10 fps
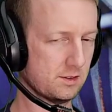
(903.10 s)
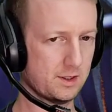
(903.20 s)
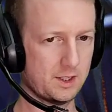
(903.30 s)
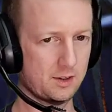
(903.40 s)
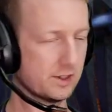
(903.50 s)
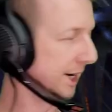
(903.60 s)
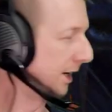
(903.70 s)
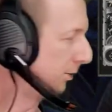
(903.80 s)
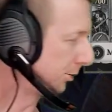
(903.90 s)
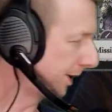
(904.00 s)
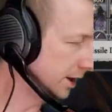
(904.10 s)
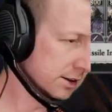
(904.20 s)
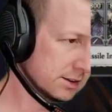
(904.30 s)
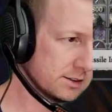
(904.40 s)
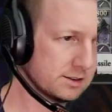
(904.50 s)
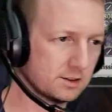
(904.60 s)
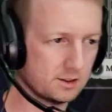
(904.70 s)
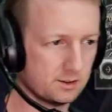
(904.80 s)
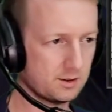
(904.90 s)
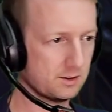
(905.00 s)
You could say he was ready,
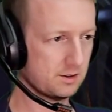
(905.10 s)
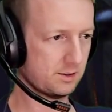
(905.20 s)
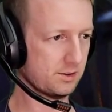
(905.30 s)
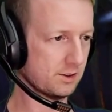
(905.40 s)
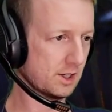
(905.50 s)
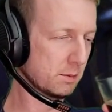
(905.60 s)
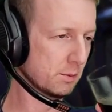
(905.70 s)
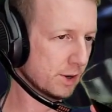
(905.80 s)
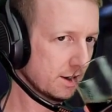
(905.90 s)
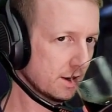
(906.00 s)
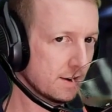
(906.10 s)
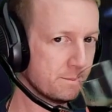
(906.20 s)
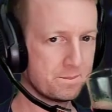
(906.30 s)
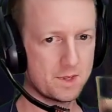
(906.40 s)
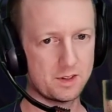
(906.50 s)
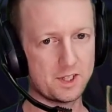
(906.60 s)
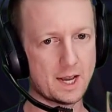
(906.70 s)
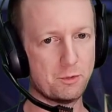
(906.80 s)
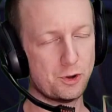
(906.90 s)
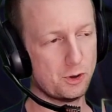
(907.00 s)
so let's not keep him waiting.
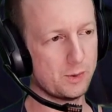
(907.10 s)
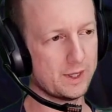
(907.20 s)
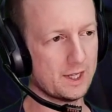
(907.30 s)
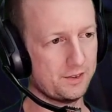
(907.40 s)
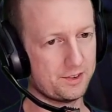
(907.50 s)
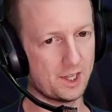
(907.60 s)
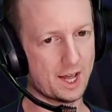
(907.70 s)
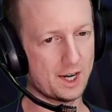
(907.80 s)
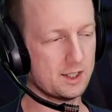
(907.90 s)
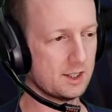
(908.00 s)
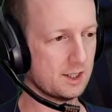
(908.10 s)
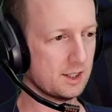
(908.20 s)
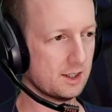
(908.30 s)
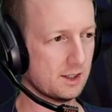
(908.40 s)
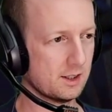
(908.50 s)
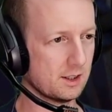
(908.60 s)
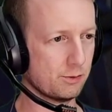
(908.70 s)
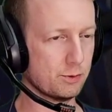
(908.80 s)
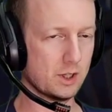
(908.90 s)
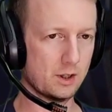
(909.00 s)
Game 2 against the ladder.
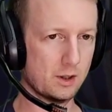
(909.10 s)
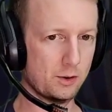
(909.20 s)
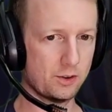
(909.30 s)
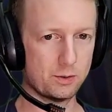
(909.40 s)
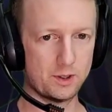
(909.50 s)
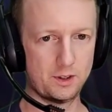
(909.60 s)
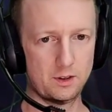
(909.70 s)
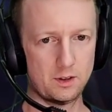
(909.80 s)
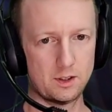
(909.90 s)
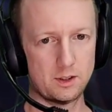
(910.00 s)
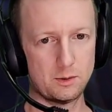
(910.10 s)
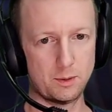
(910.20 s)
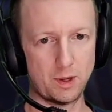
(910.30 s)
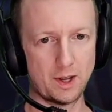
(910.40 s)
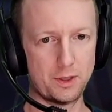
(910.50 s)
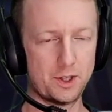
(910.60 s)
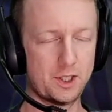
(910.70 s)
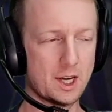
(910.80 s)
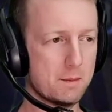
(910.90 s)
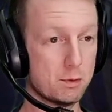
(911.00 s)
If we lose this one, we play a third
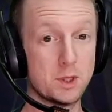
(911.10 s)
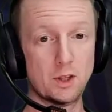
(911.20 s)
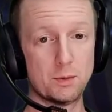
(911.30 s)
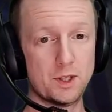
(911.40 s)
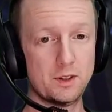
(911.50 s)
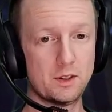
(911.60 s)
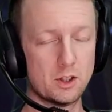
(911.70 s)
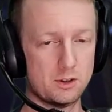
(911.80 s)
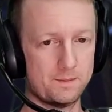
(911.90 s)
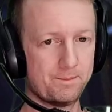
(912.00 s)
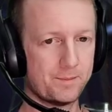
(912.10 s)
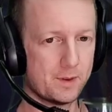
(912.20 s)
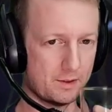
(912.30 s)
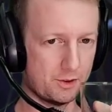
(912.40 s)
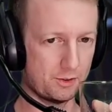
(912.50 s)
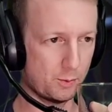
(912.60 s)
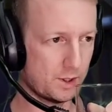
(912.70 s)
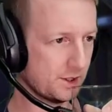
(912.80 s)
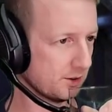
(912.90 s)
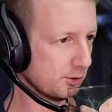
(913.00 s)
game. If we win this one, cool. We've just
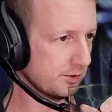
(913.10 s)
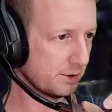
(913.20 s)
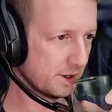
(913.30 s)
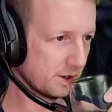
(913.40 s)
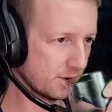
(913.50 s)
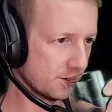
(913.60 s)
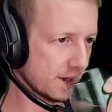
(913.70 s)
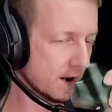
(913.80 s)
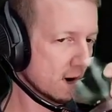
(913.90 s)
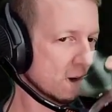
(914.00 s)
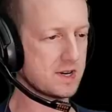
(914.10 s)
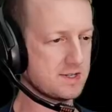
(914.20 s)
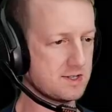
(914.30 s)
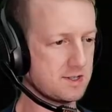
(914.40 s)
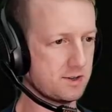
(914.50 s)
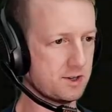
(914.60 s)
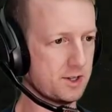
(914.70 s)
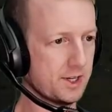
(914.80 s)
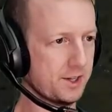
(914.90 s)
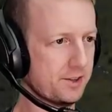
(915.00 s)
won 2v3 versus the ladder.
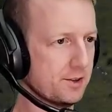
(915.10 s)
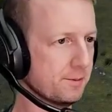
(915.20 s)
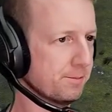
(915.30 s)
Alright.